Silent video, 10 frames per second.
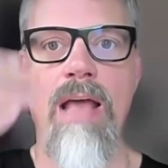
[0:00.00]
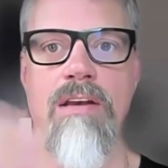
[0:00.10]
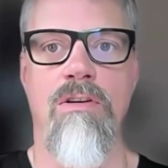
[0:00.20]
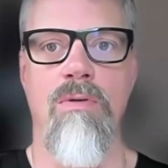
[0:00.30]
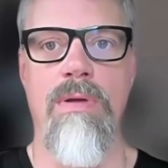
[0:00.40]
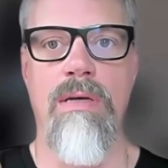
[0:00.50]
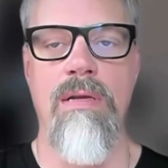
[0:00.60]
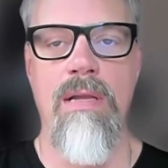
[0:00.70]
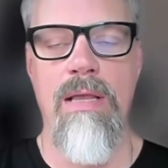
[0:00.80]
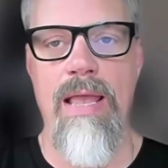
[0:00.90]
to it,
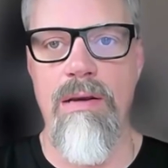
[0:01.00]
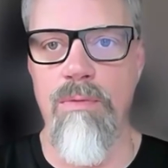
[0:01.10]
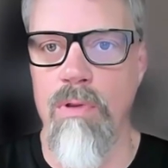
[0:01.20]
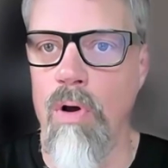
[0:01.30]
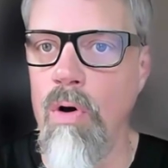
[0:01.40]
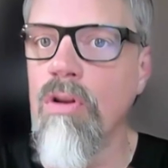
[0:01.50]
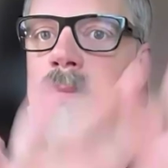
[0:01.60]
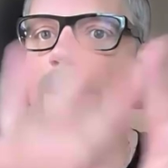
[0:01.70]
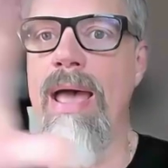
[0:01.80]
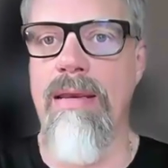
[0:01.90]
and it will
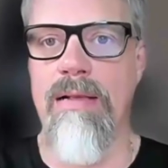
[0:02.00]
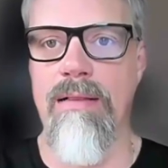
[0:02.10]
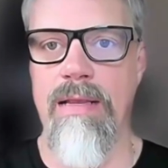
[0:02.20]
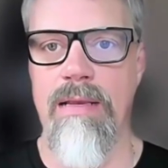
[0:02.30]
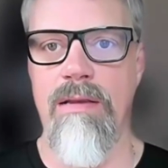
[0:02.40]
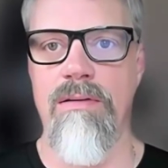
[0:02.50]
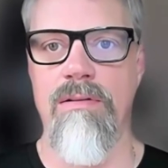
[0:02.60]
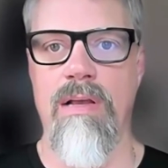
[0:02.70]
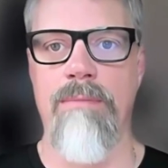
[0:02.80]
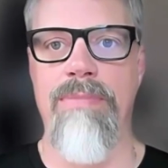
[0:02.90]
automatically, it's
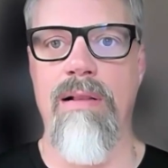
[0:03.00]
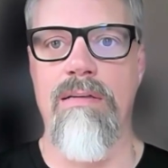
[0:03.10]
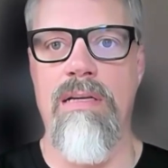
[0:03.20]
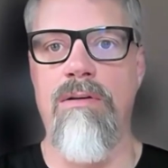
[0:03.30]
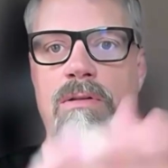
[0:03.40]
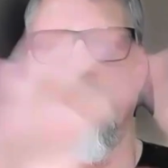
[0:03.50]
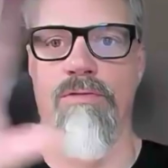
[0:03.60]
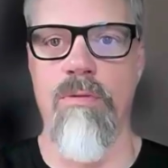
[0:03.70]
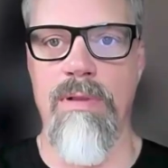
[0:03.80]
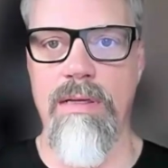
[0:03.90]
like built into the
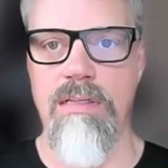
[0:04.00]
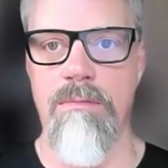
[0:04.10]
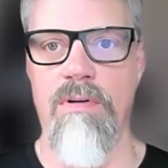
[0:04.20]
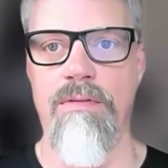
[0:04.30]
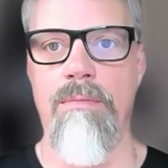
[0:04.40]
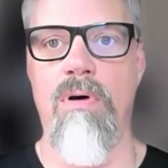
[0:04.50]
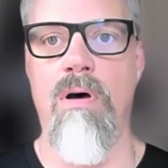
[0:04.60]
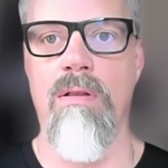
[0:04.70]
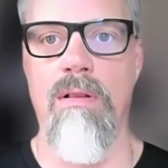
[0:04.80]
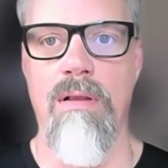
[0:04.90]
formalism of the
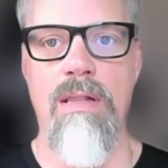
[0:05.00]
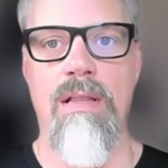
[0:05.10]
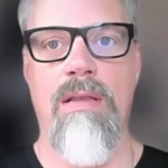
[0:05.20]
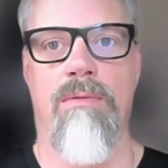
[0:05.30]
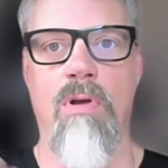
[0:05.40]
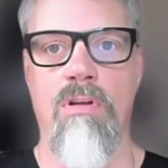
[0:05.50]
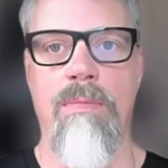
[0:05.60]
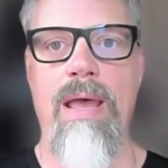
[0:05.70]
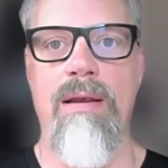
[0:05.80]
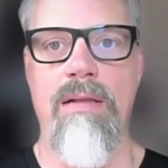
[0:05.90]
model, it will
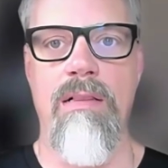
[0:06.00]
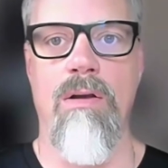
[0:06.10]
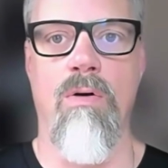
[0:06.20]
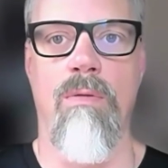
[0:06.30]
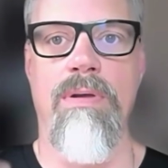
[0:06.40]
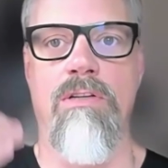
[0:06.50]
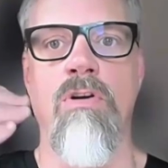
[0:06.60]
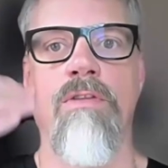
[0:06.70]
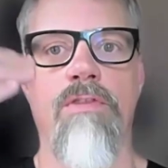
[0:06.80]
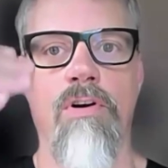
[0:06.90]
automatically always
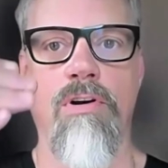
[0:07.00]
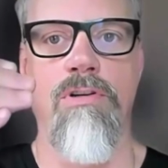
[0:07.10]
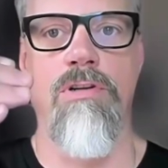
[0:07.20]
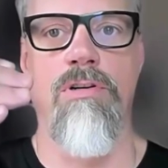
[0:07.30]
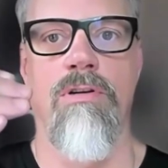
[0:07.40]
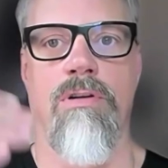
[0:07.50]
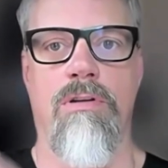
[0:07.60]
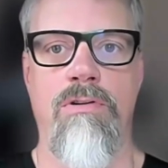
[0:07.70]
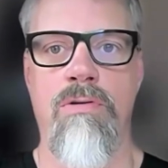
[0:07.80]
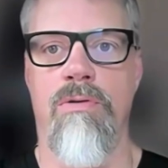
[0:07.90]
converge
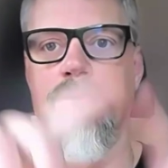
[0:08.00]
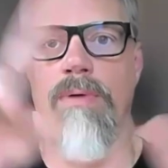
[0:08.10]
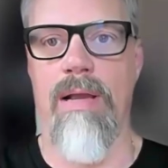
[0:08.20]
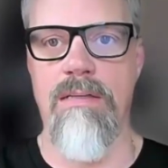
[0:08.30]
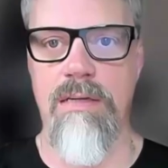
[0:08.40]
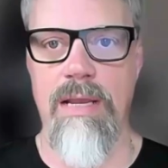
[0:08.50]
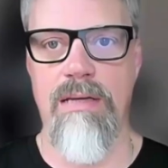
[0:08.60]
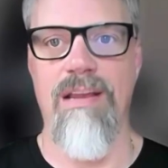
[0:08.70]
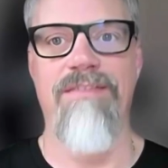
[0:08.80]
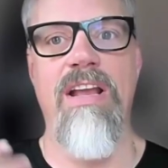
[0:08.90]
to the right
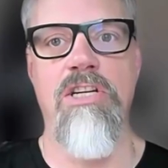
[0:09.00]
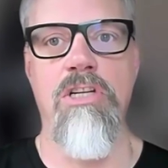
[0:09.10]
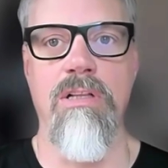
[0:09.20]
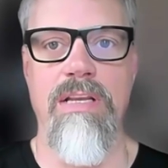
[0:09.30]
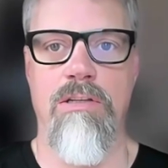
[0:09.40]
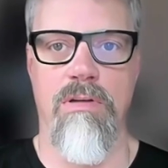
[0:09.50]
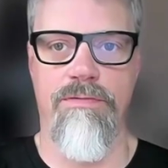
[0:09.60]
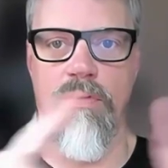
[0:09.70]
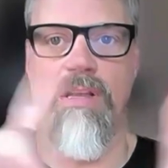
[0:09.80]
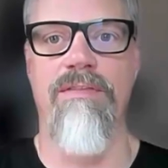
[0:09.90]
state eventually. So it's
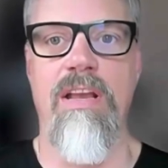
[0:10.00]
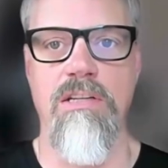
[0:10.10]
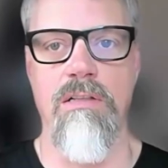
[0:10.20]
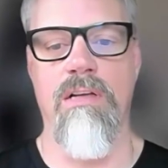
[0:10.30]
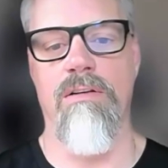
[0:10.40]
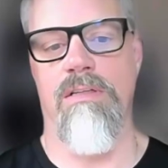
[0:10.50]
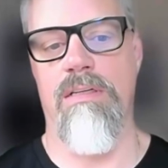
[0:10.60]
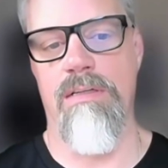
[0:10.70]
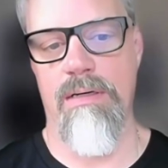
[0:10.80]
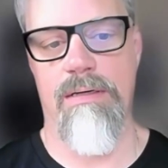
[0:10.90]
fully eventually
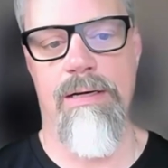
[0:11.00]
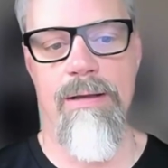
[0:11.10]
consistent.